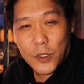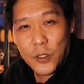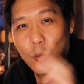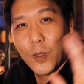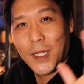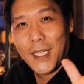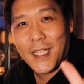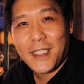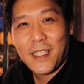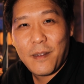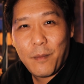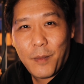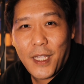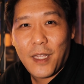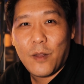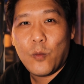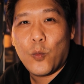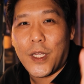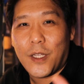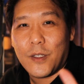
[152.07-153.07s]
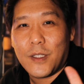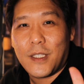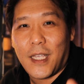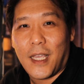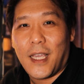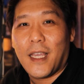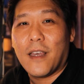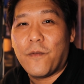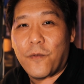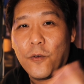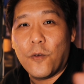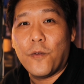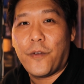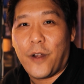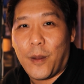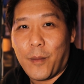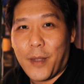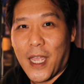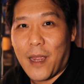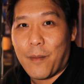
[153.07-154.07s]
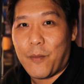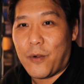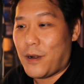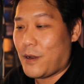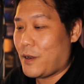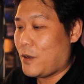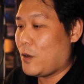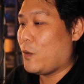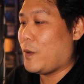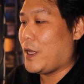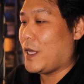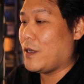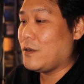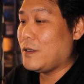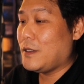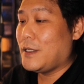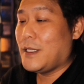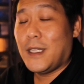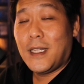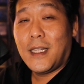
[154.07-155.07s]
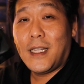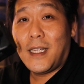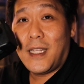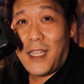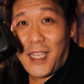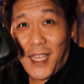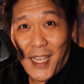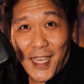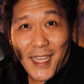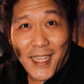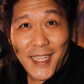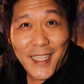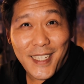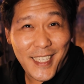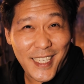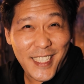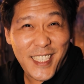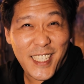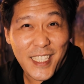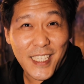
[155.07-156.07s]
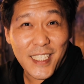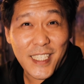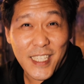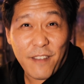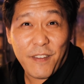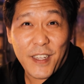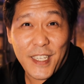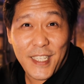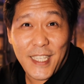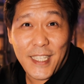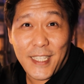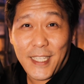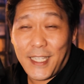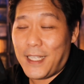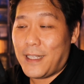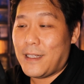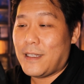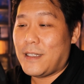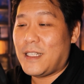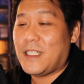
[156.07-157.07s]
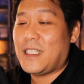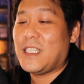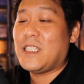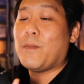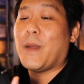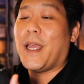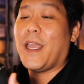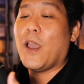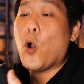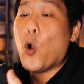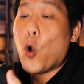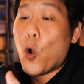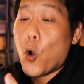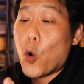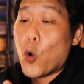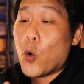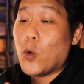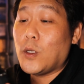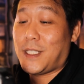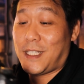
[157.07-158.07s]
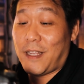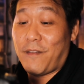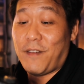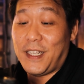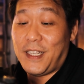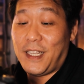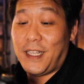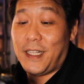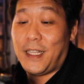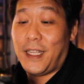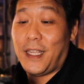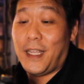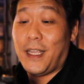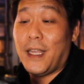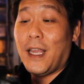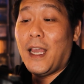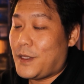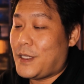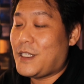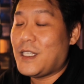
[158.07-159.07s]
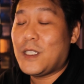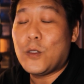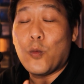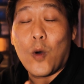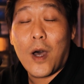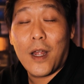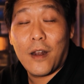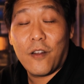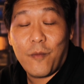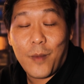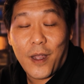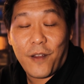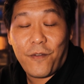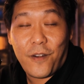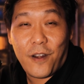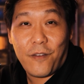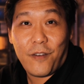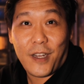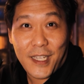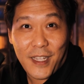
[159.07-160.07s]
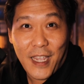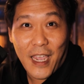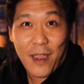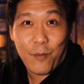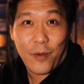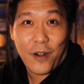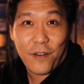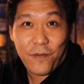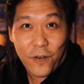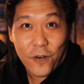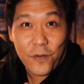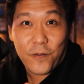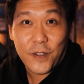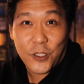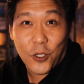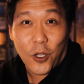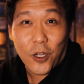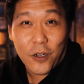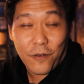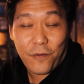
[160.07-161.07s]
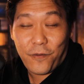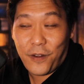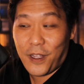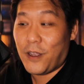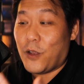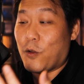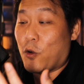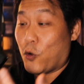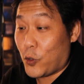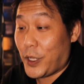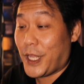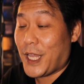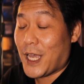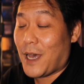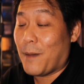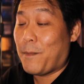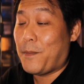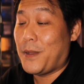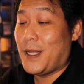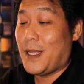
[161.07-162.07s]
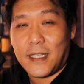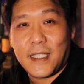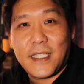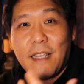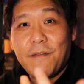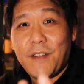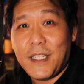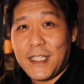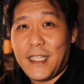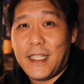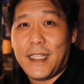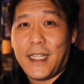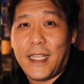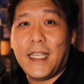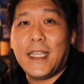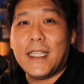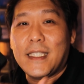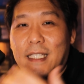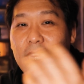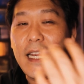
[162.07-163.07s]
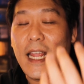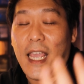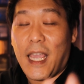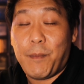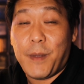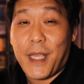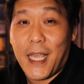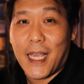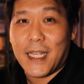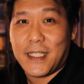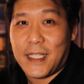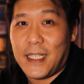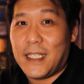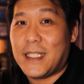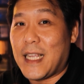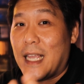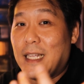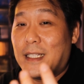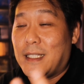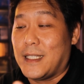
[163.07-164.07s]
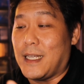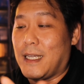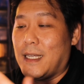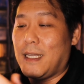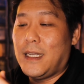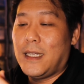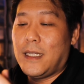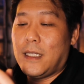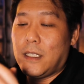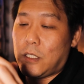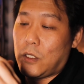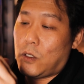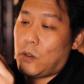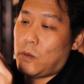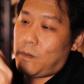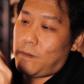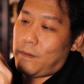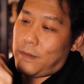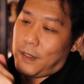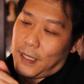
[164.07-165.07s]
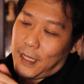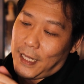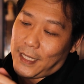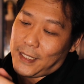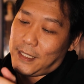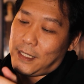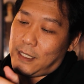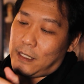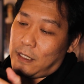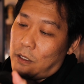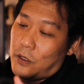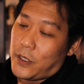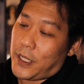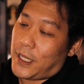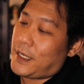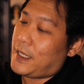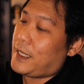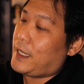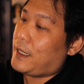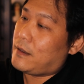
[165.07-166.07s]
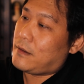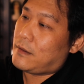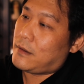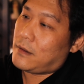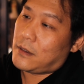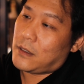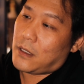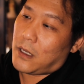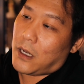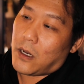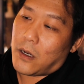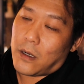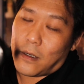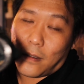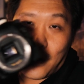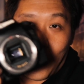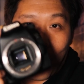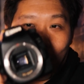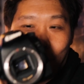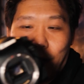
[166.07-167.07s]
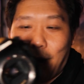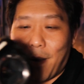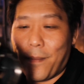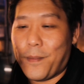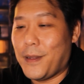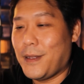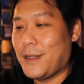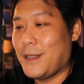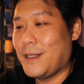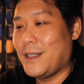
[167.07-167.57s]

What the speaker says: So what does it mean when you say a full-frame camera? Well, here, this is a 70D. This is my old 70D. This is one of my favorite camera for photography growing up. The 70D is an APS-C sensor. So let's look at the... Oh, crap.